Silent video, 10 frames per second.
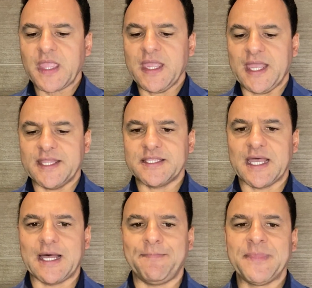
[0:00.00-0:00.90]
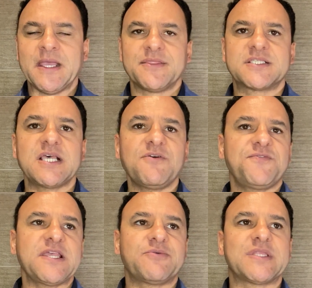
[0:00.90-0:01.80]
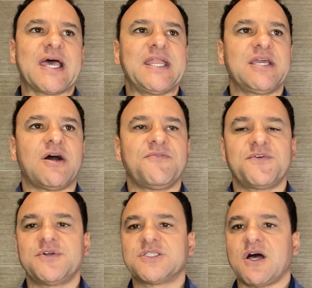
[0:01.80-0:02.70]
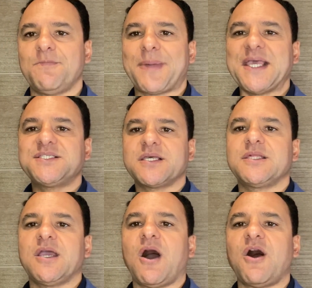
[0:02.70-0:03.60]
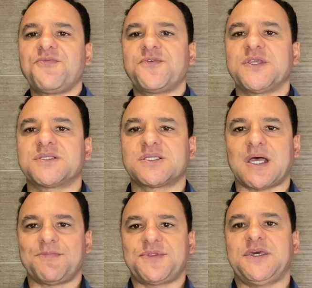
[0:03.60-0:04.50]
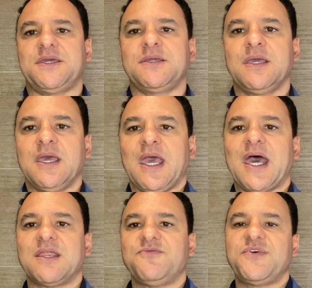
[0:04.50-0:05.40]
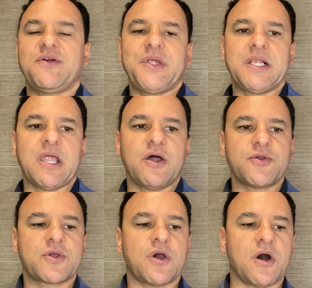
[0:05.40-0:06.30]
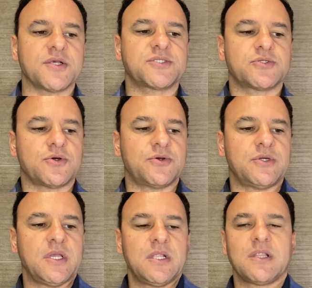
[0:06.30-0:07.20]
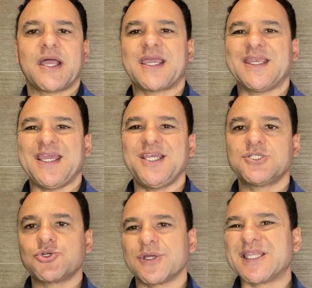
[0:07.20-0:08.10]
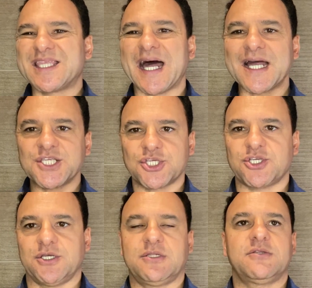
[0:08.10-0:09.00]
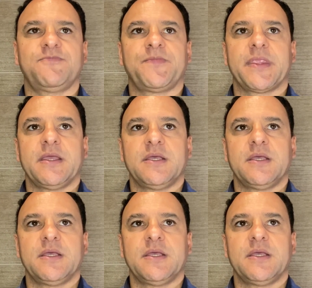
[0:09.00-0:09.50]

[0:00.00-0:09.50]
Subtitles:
And the self-liquidating offer is basically offering something at a very low cost, or like an introduction